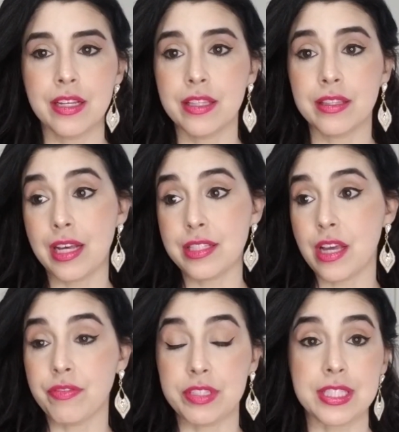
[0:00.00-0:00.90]
that's
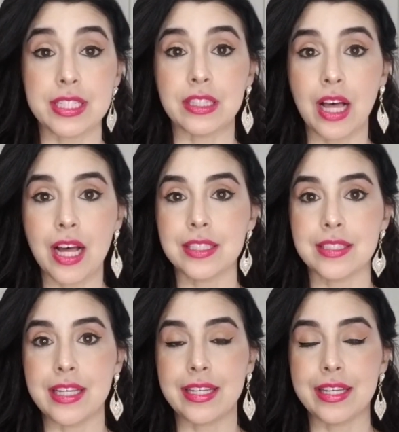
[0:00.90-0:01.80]
obviously a lot to
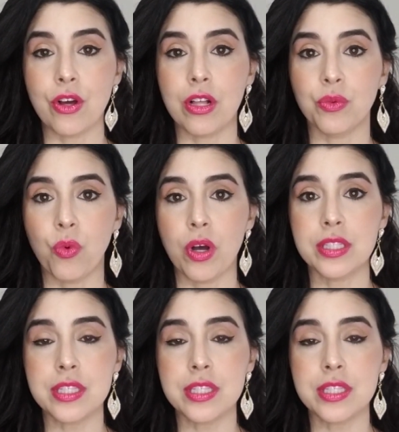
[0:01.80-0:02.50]
take in all at once.